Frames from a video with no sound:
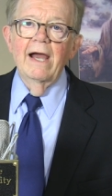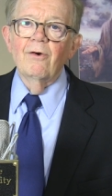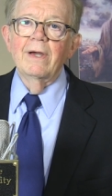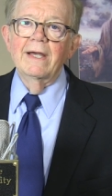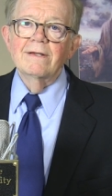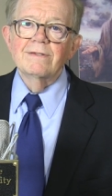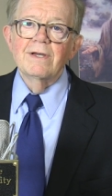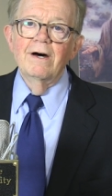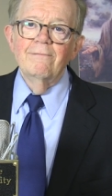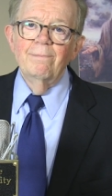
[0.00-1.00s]

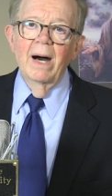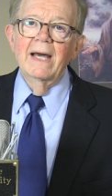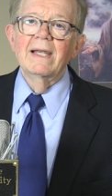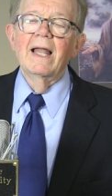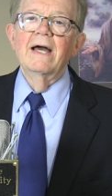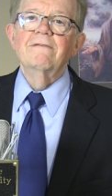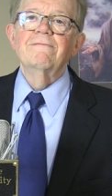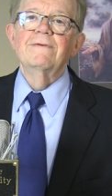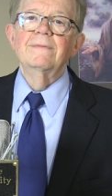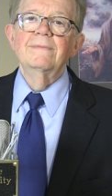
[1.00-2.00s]
areas of my
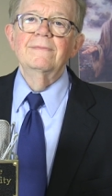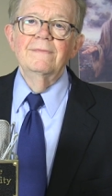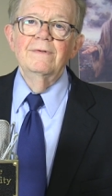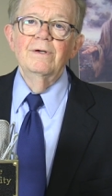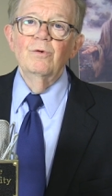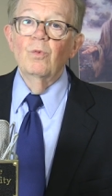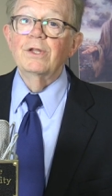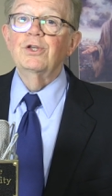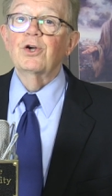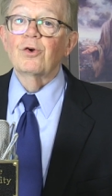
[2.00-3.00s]
life
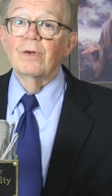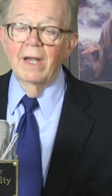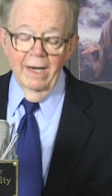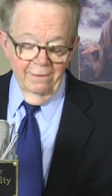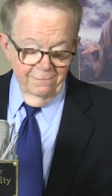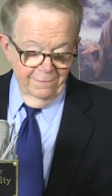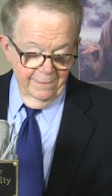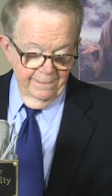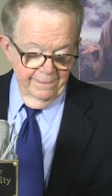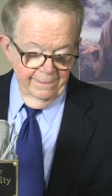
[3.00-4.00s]
with your love.